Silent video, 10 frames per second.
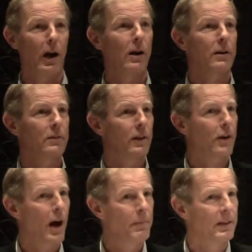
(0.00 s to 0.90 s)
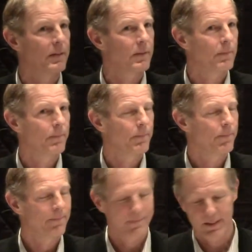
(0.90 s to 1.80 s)
are the commons.
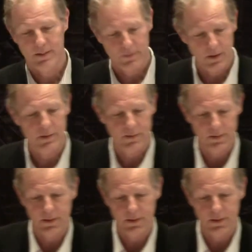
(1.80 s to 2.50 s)
It's, it's,